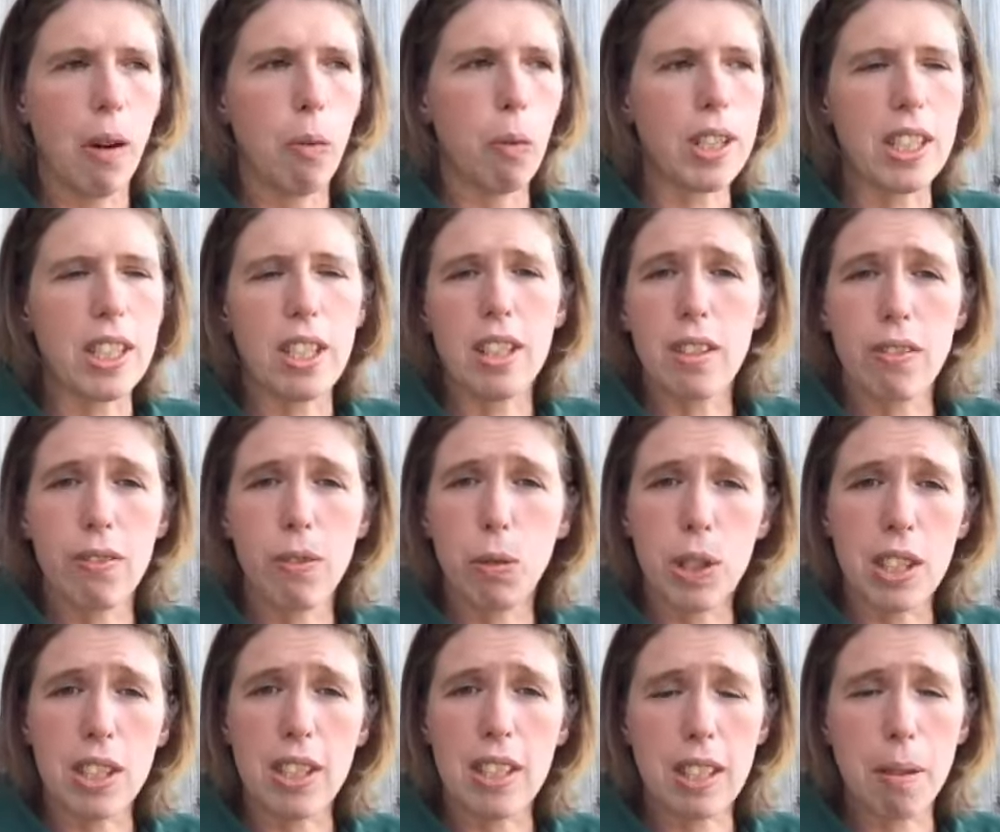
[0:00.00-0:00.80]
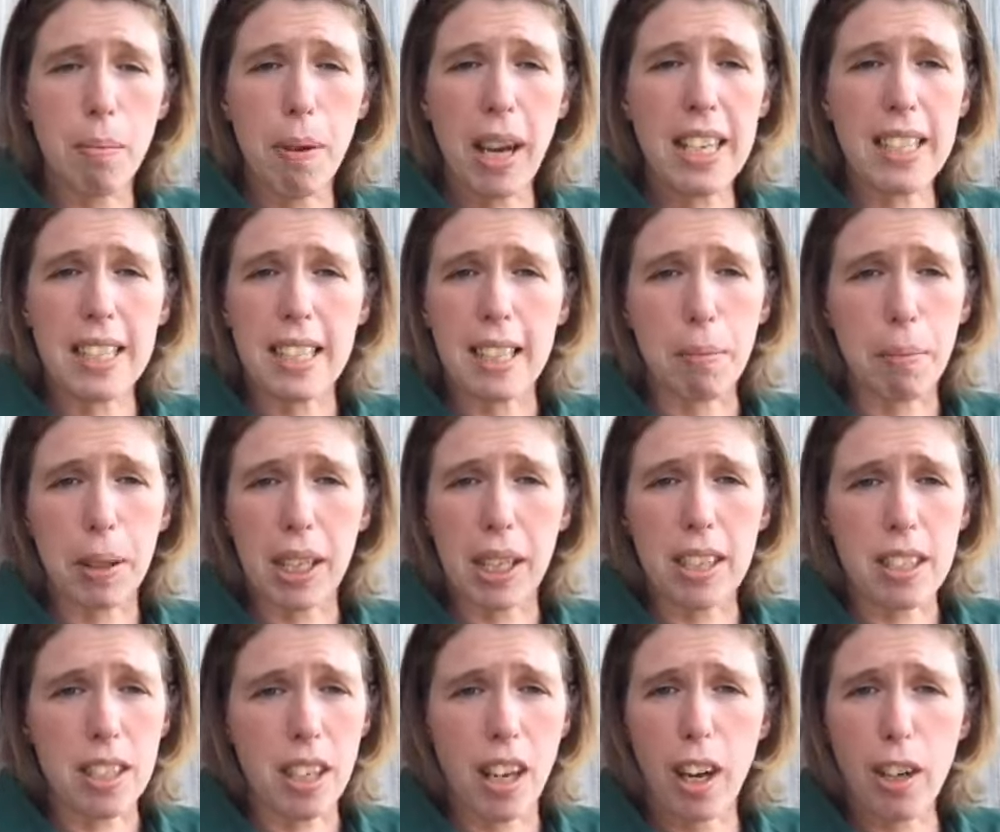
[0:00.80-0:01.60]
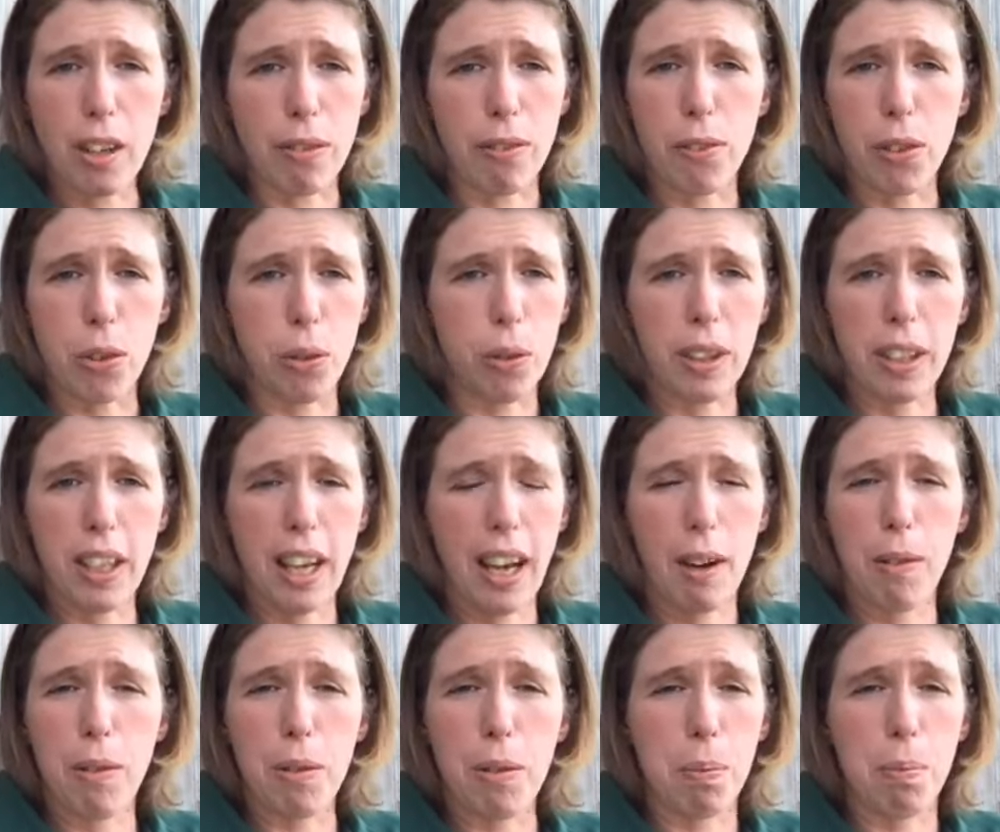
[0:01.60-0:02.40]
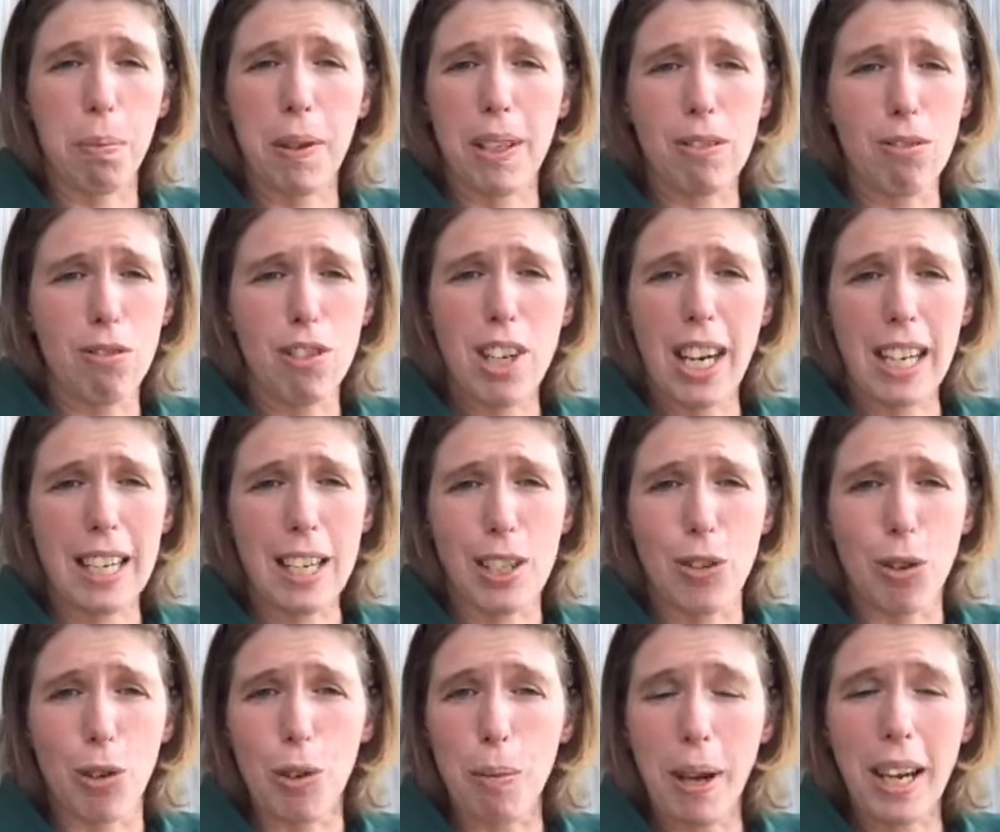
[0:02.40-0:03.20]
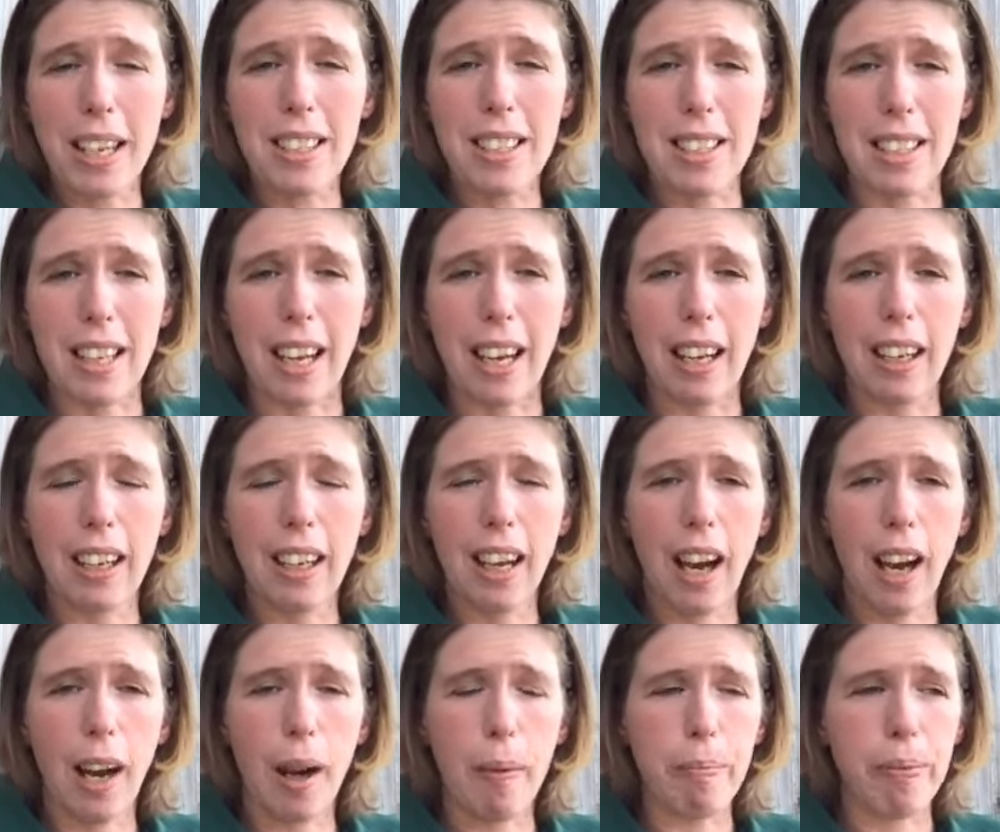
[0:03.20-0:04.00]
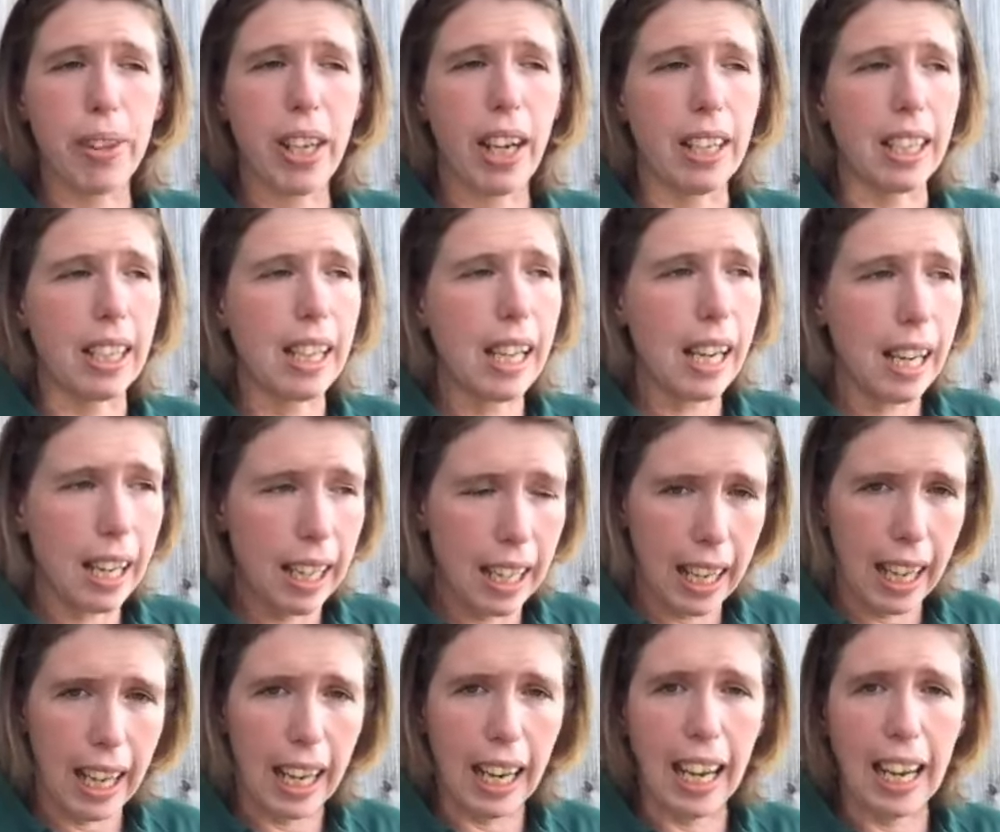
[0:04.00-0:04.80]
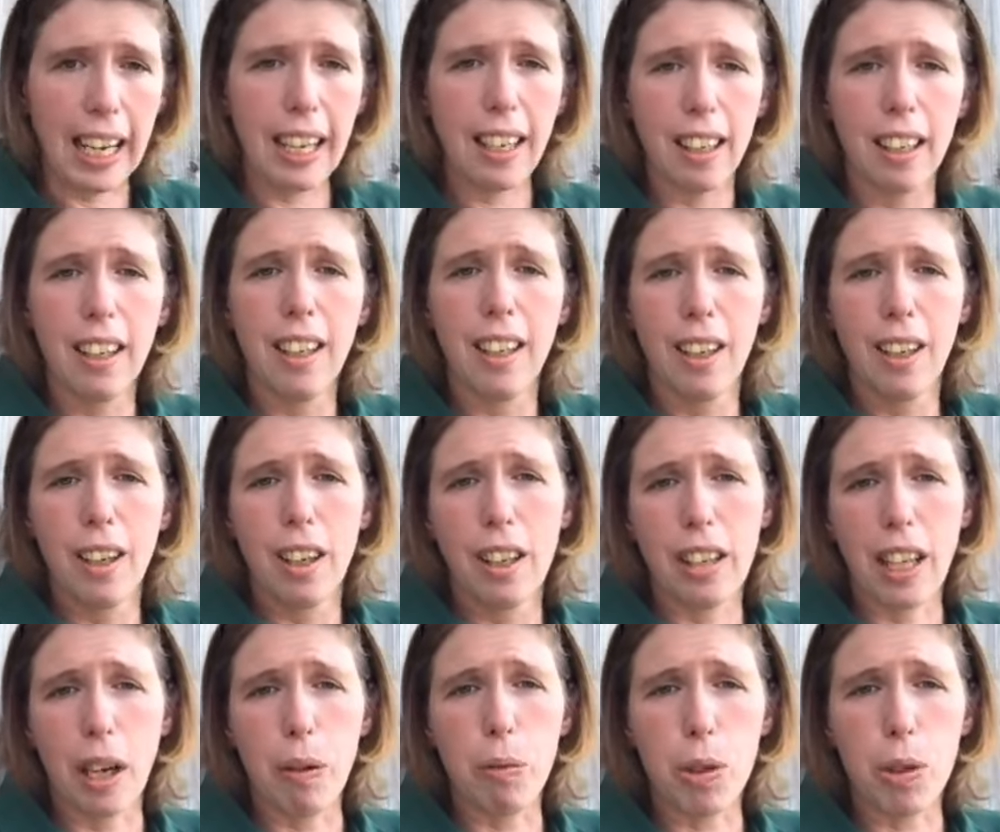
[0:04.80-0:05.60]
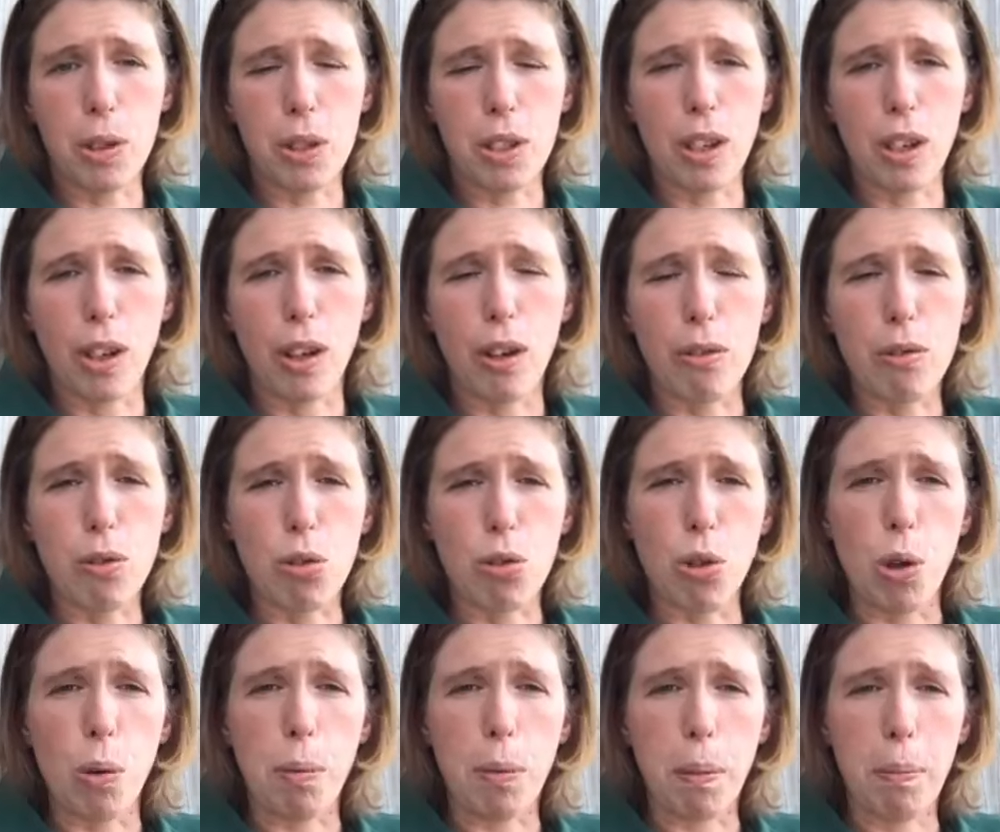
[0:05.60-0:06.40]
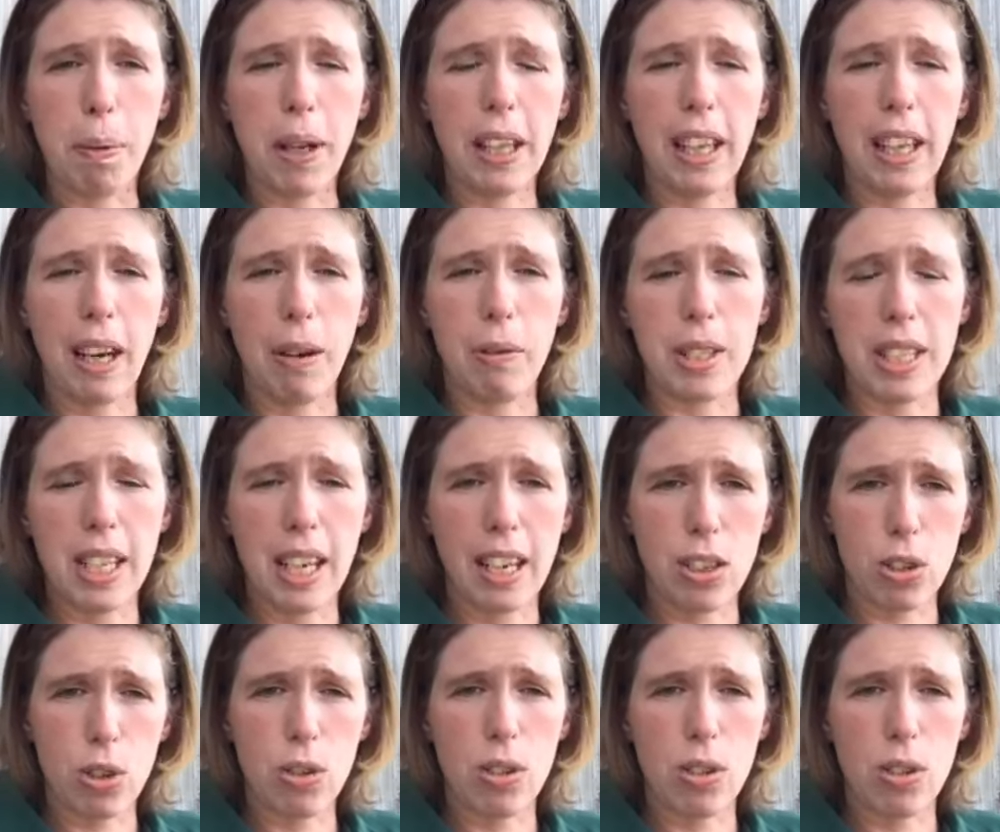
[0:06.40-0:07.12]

which is amazing, because I'd have thought that would have been really traumatic, and clearly there was a lot of trauma, but there was